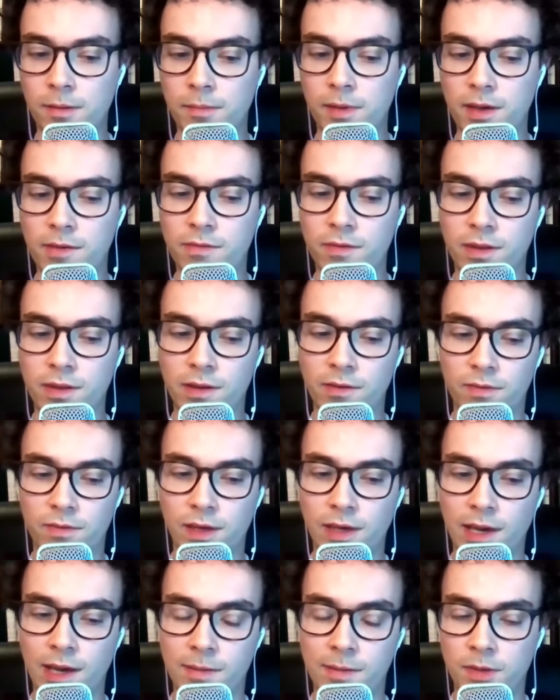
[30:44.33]
even if the
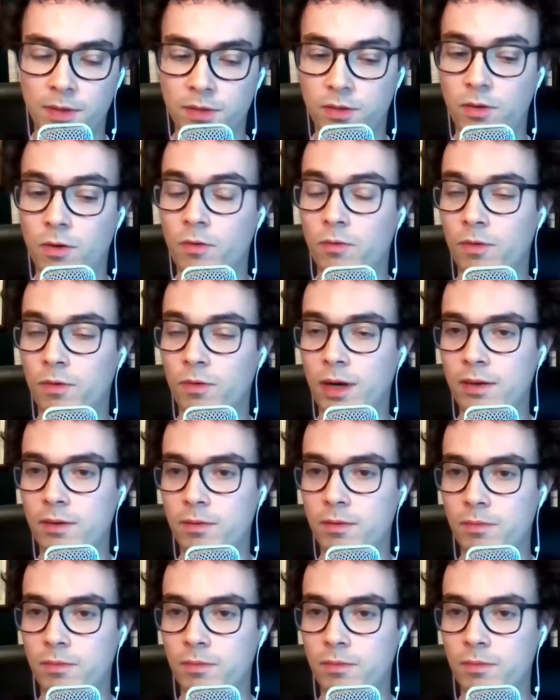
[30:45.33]
game doesn't go right,